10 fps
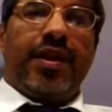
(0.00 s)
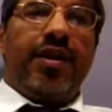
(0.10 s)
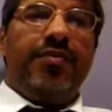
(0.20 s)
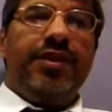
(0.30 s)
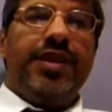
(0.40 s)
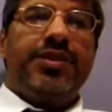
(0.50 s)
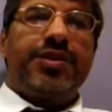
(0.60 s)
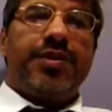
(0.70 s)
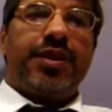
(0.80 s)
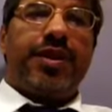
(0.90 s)
How we
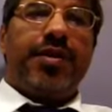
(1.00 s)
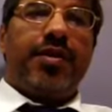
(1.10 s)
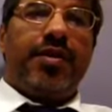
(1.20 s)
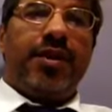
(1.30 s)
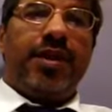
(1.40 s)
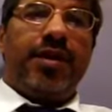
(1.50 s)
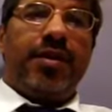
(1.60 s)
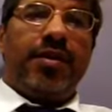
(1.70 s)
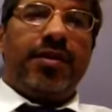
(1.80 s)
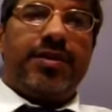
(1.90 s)
ensure that all the
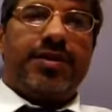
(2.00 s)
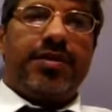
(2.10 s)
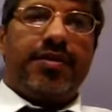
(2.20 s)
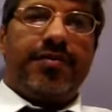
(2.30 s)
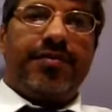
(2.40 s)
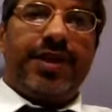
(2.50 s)
clocks of